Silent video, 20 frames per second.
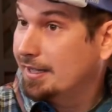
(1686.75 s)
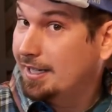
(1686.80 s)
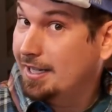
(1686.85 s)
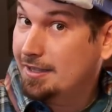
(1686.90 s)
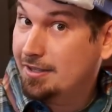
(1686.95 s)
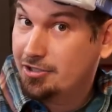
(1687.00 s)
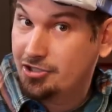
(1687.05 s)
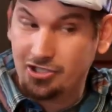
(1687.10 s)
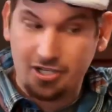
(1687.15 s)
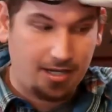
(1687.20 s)
they
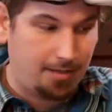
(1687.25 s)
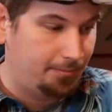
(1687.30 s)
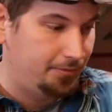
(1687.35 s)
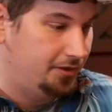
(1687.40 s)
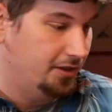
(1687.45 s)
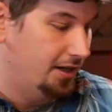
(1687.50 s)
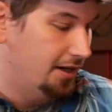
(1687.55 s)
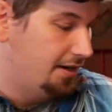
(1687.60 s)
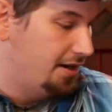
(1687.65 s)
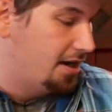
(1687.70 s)
get the job
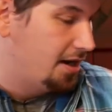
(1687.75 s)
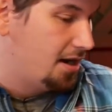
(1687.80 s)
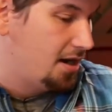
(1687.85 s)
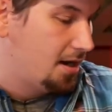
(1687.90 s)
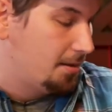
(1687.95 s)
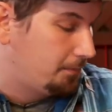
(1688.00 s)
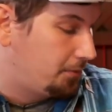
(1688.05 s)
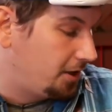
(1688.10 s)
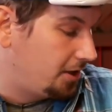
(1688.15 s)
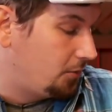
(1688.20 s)
done
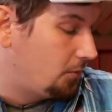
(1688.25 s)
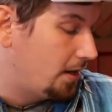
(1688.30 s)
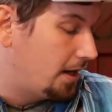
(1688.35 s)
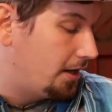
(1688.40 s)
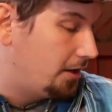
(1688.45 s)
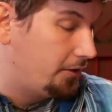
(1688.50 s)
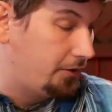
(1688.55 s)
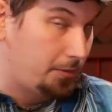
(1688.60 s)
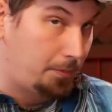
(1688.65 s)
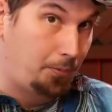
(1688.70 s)
pretty
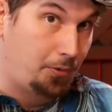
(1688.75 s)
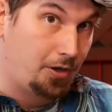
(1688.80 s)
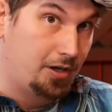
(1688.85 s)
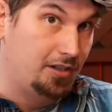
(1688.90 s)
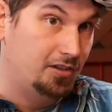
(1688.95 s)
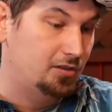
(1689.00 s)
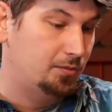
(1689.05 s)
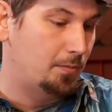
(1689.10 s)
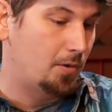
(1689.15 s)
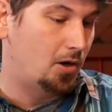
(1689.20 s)
well. They're
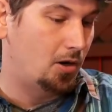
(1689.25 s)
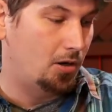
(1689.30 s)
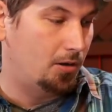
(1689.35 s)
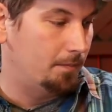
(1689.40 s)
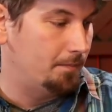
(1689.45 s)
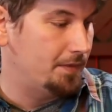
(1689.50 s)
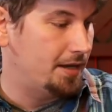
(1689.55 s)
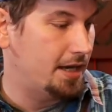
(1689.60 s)
pretty small.